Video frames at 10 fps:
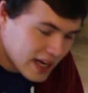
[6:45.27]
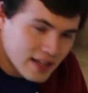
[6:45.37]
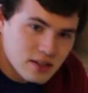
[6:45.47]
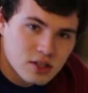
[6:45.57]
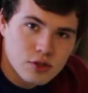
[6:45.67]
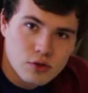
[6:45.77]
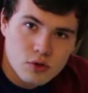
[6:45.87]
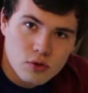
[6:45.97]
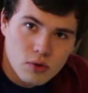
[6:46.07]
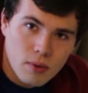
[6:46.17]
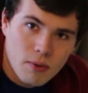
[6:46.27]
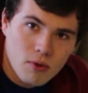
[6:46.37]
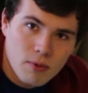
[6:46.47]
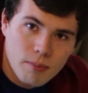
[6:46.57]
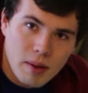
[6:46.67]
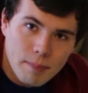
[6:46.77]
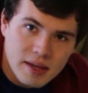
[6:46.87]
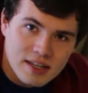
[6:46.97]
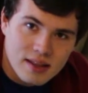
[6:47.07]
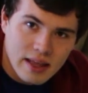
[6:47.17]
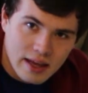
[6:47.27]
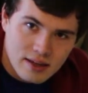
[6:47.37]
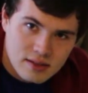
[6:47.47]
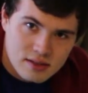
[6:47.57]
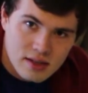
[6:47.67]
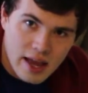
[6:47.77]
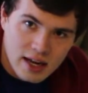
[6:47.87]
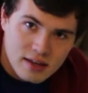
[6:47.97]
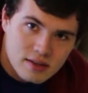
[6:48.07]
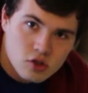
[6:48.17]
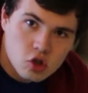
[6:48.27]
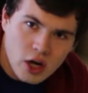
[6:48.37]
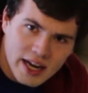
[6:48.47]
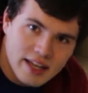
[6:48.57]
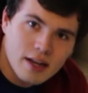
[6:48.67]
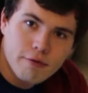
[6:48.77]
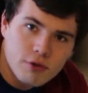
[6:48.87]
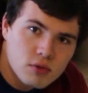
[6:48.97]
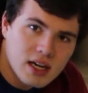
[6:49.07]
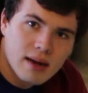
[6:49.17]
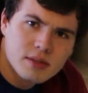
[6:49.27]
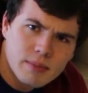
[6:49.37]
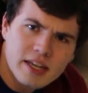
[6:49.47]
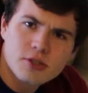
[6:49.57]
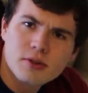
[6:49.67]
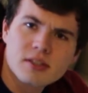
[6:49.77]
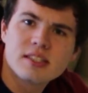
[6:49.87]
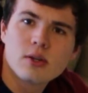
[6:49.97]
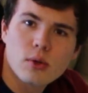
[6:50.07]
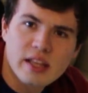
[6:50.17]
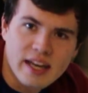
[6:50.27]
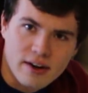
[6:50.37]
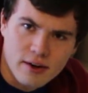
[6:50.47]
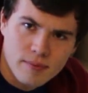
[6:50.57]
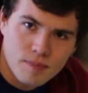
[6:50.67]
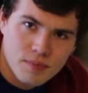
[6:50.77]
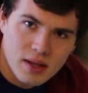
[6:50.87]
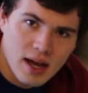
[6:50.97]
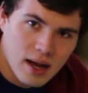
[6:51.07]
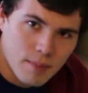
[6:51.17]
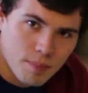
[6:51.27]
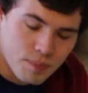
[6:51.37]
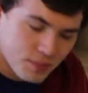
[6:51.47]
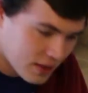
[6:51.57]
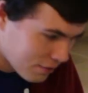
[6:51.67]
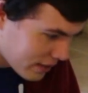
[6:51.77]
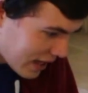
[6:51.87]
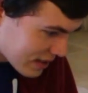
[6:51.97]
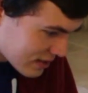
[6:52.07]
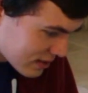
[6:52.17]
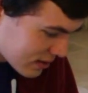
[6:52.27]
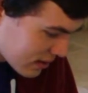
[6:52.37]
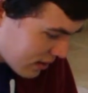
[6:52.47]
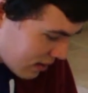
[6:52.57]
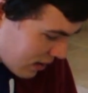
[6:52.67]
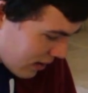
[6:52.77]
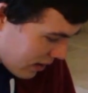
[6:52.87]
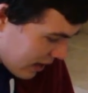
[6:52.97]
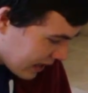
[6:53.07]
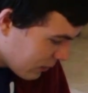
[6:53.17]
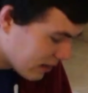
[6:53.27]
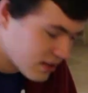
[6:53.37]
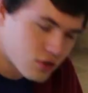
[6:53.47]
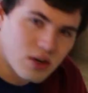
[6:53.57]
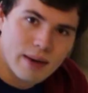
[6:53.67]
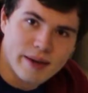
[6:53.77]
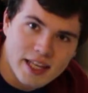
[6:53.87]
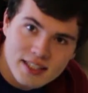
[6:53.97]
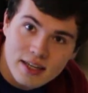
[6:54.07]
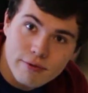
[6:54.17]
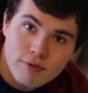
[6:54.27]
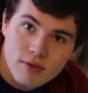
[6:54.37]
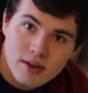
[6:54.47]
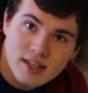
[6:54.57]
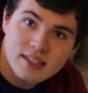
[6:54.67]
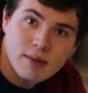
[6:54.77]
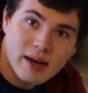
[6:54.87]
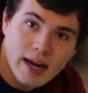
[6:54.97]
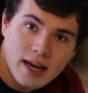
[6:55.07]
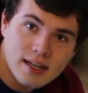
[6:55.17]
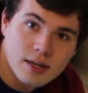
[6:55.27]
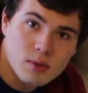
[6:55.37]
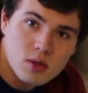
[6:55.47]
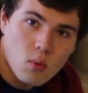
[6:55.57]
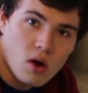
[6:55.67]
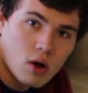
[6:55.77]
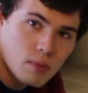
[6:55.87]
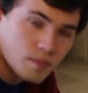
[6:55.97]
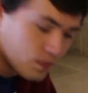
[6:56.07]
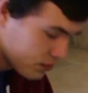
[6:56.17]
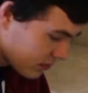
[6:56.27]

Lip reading: tends to bump into things and try it a few times to make sure it's still there. If that's any way of describing it. As if, let's say my hand here was a wall,